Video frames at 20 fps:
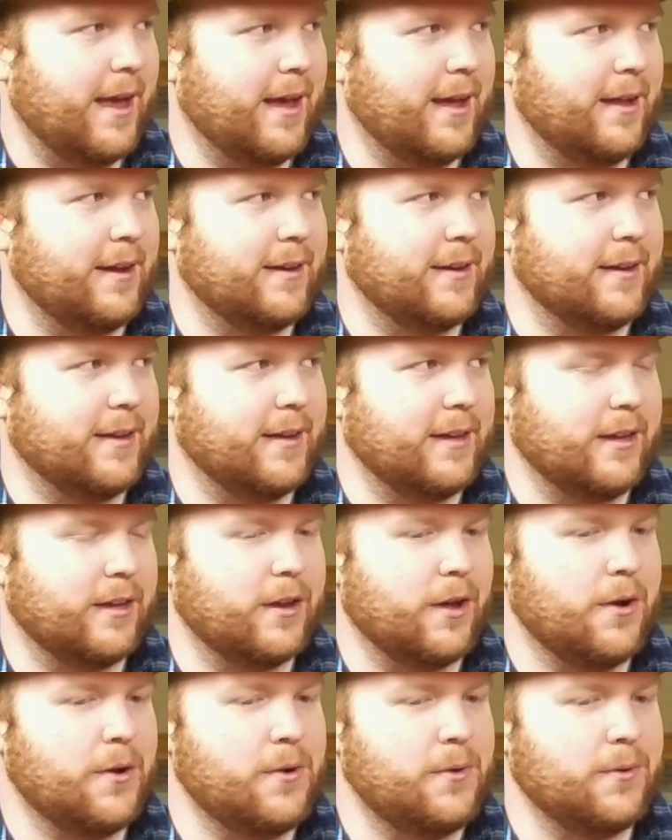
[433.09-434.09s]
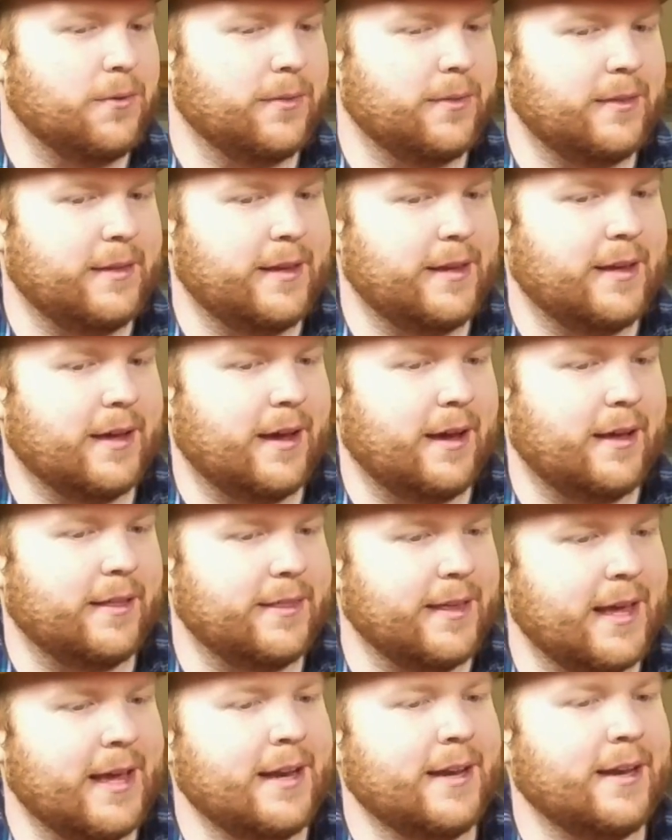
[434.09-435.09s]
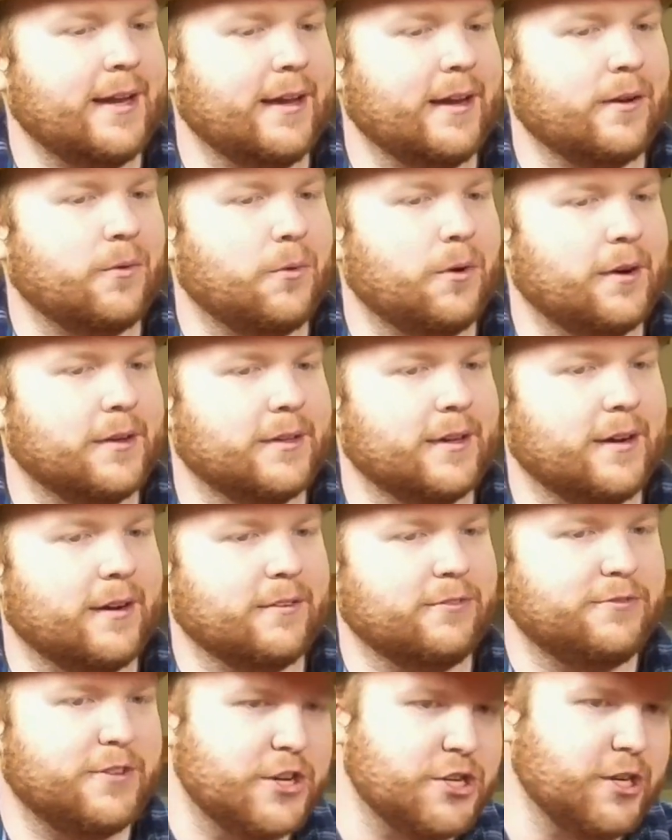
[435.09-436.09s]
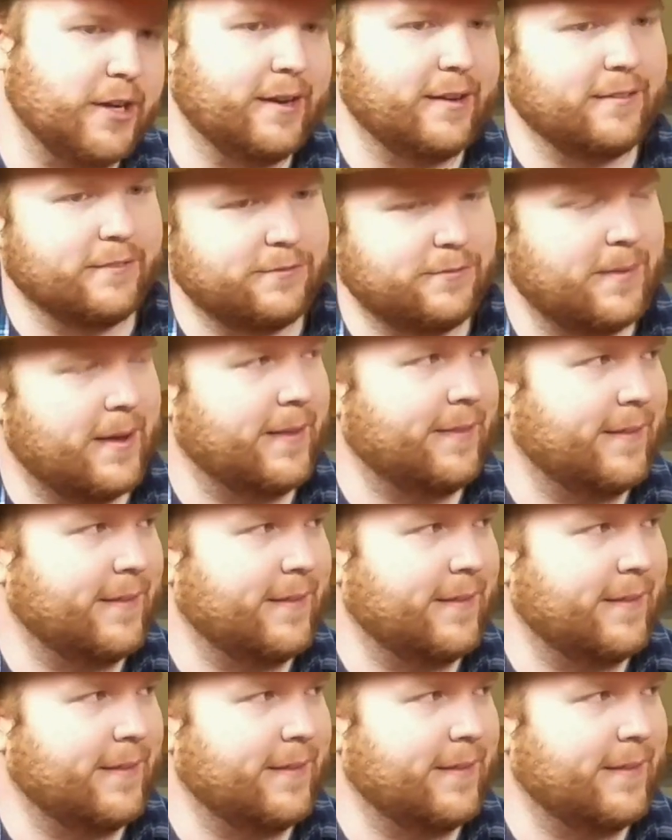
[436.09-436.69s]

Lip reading: And you know the ending where they're fishing